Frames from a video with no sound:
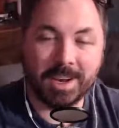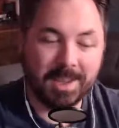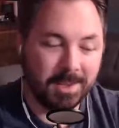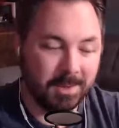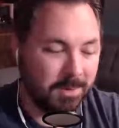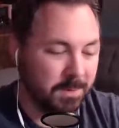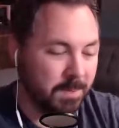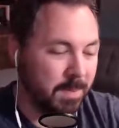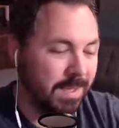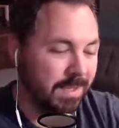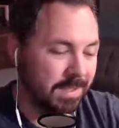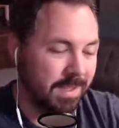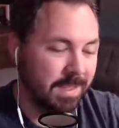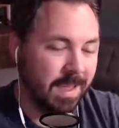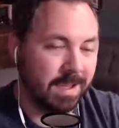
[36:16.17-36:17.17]
I use, please
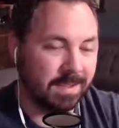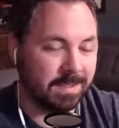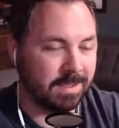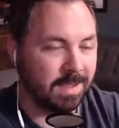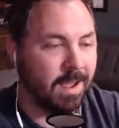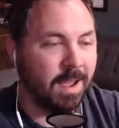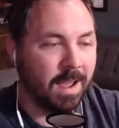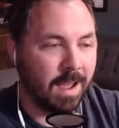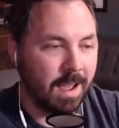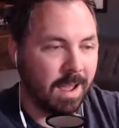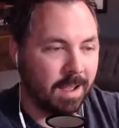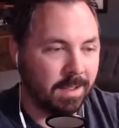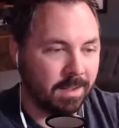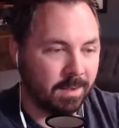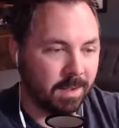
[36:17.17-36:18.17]
and thanks?
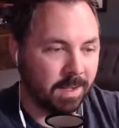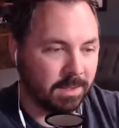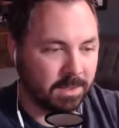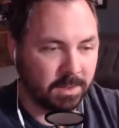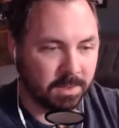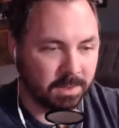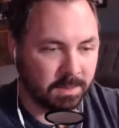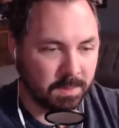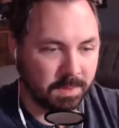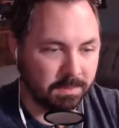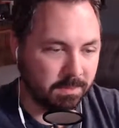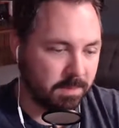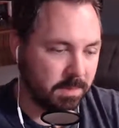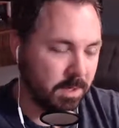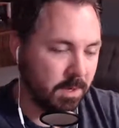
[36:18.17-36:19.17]
And they're like, do this one.
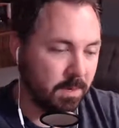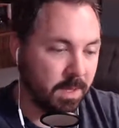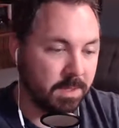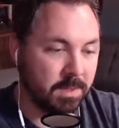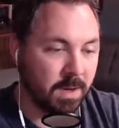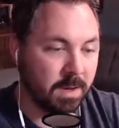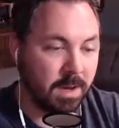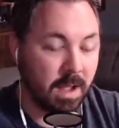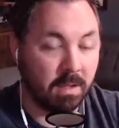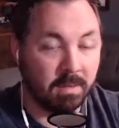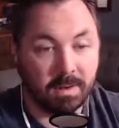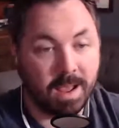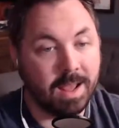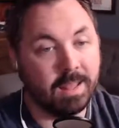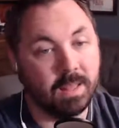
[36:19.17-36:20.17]
So I tried it out
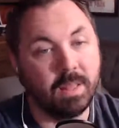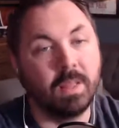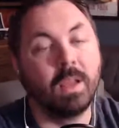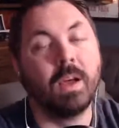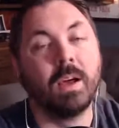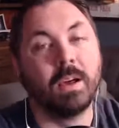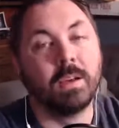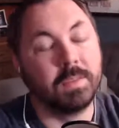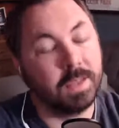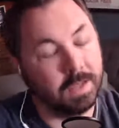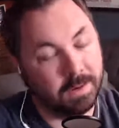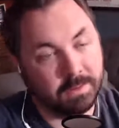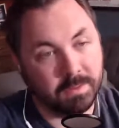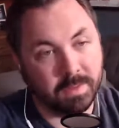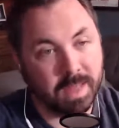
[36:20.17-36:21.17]
and I loved it.
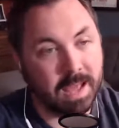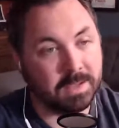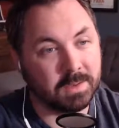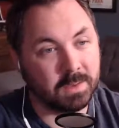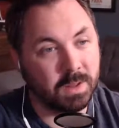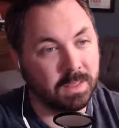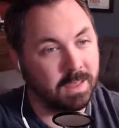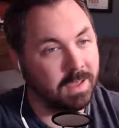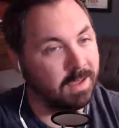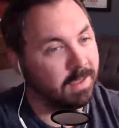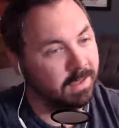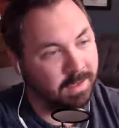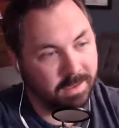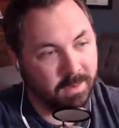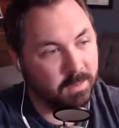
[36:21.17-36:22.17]
For that sort of thing,
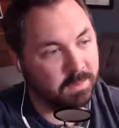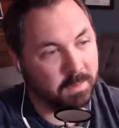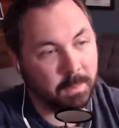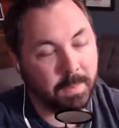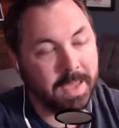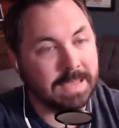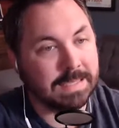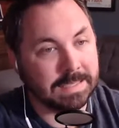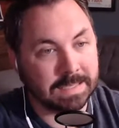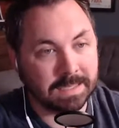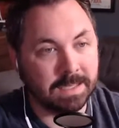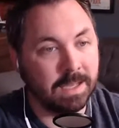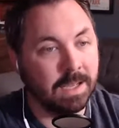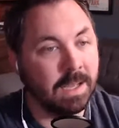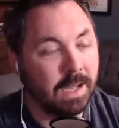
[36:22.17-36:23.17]
it was amazing.
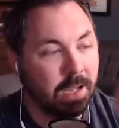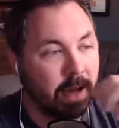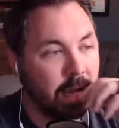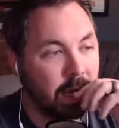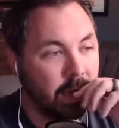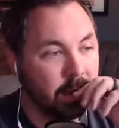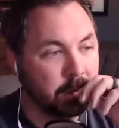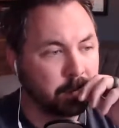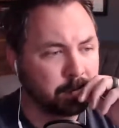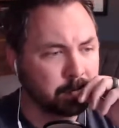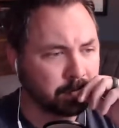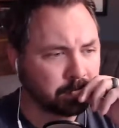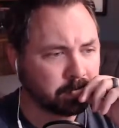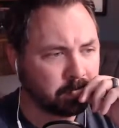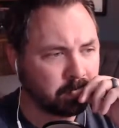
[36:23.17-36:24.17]

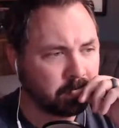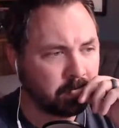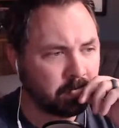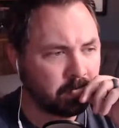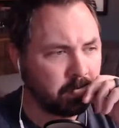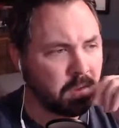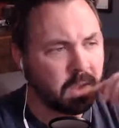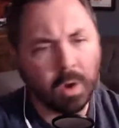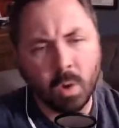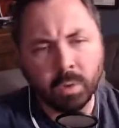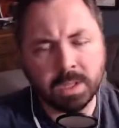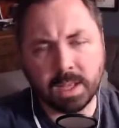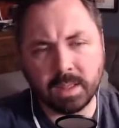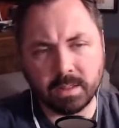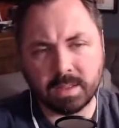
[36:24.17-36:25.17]
The
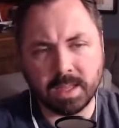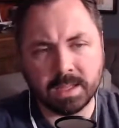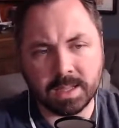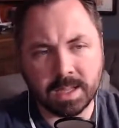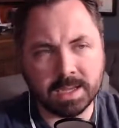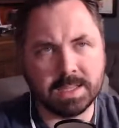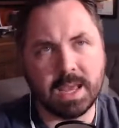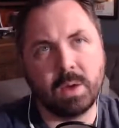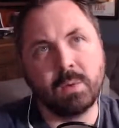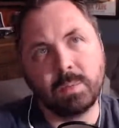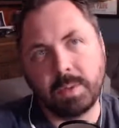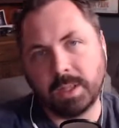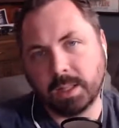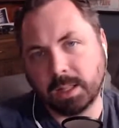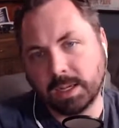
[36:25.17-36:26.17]
only other thing like that would
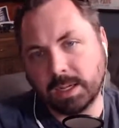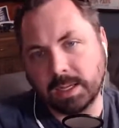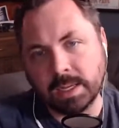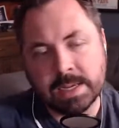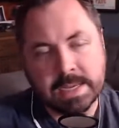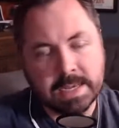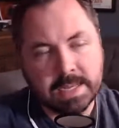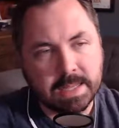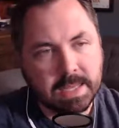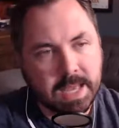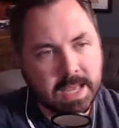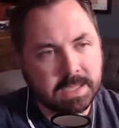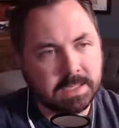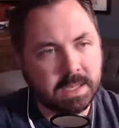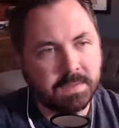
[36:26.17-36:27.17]
be like the
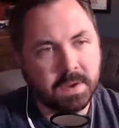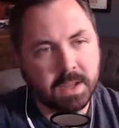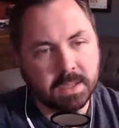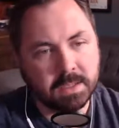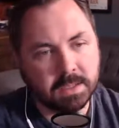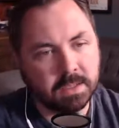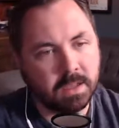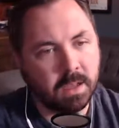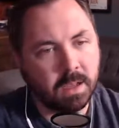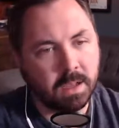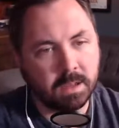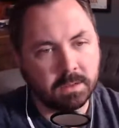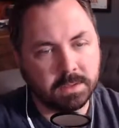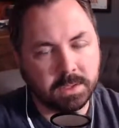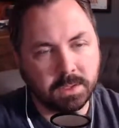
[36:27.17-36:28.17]

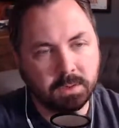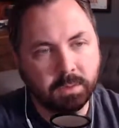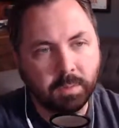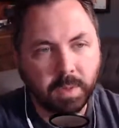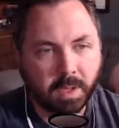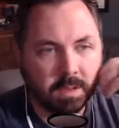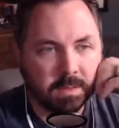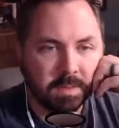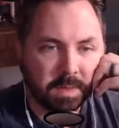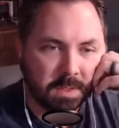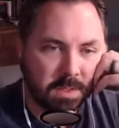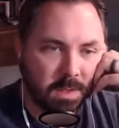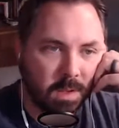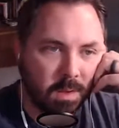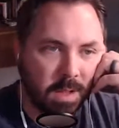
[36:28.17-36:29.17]
A7S 2, because of
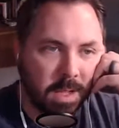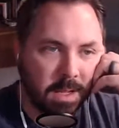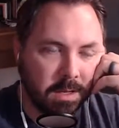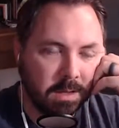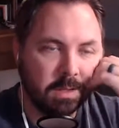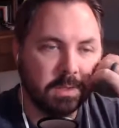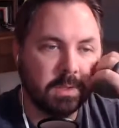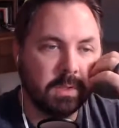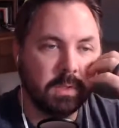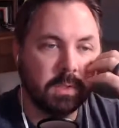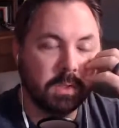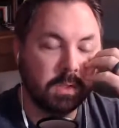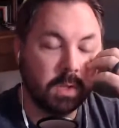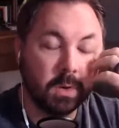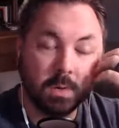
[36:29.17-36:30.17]
its low light. It's
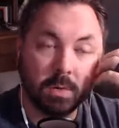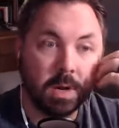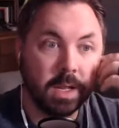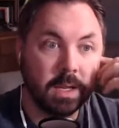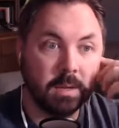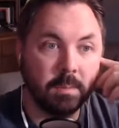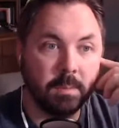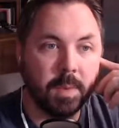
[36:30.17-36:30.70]
so great.